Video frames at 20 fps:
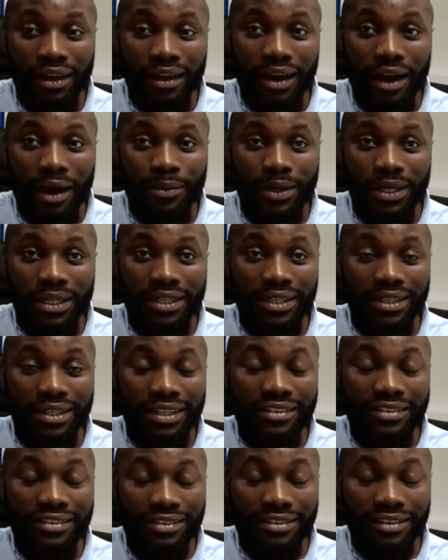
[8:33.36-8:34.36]
I mean,
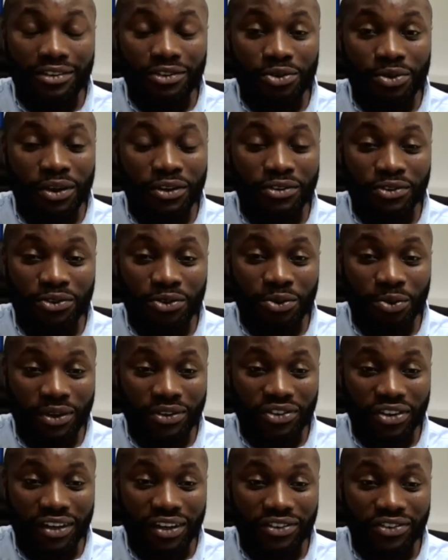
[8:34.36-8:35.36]
this situation is
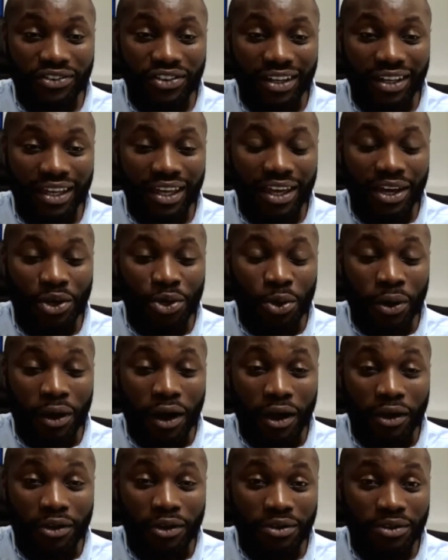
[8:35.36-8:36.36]
always changing.
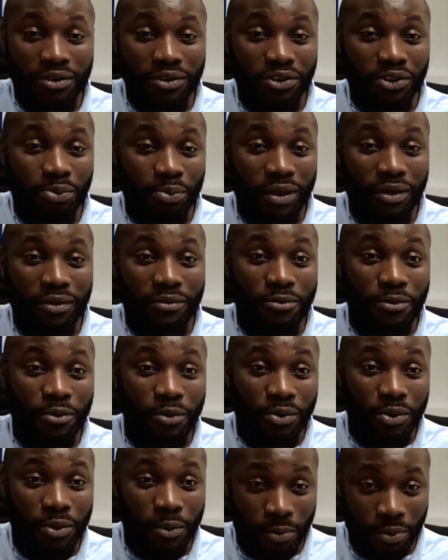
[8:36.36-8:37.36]
I can only speak
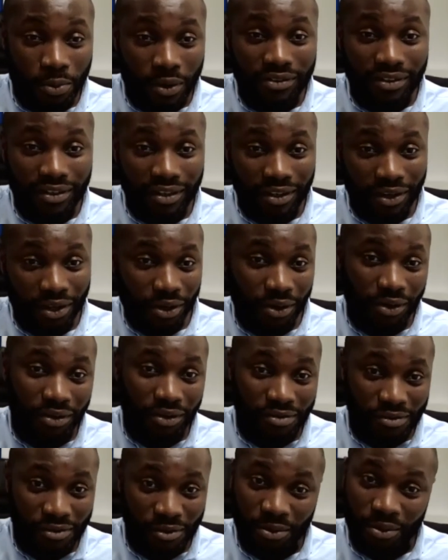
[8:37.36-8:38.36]
for the present and
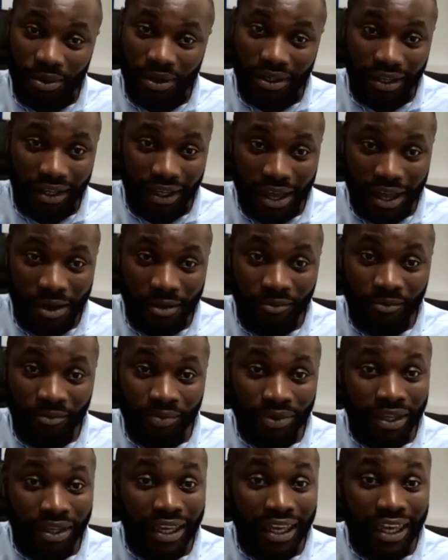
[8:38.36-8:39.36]
going forward, okay?
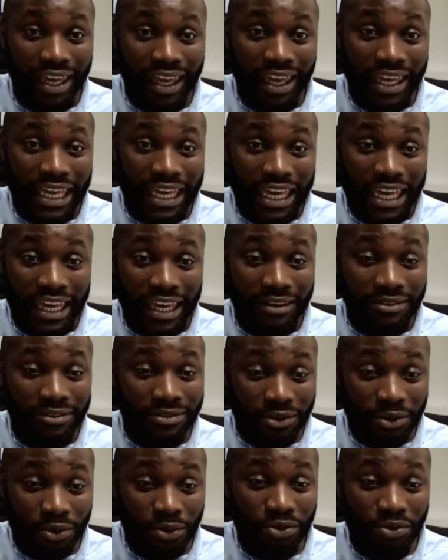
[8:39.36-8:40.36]
If
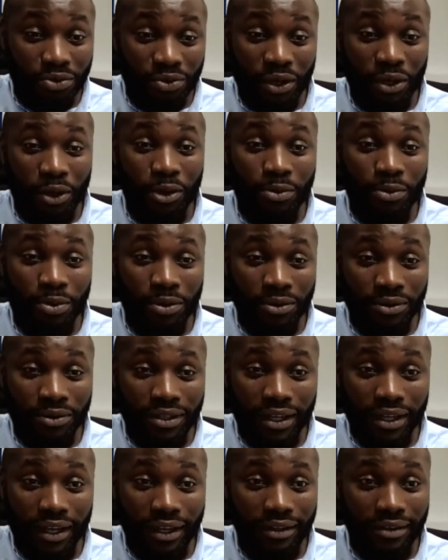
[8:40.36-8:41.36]
schools reopen on
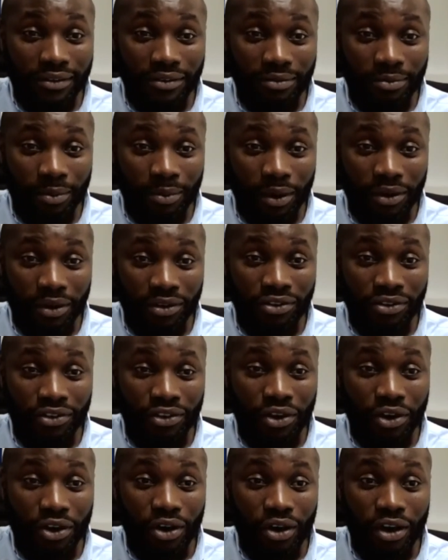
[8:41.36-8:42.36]
the 8th of March,
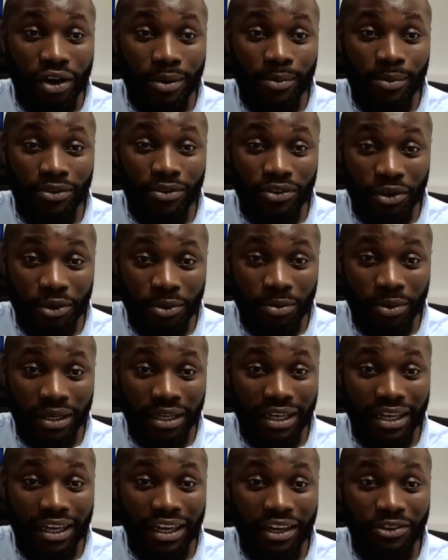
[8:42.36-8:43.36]
I'm
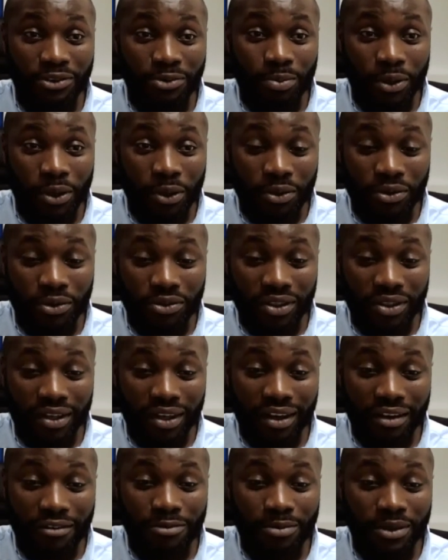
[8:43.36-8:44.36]
assuming it's because the
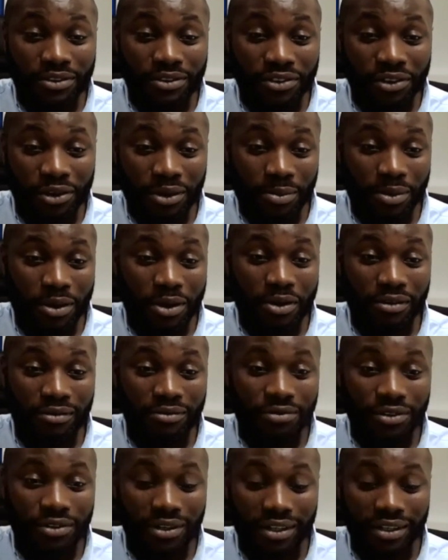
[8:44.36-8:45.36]
government's going to be
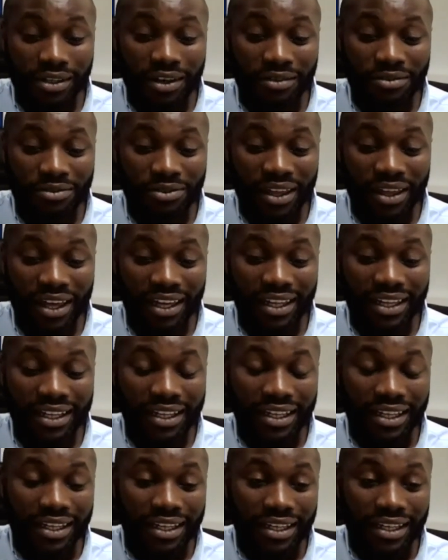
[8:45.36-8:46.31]
confident enough that,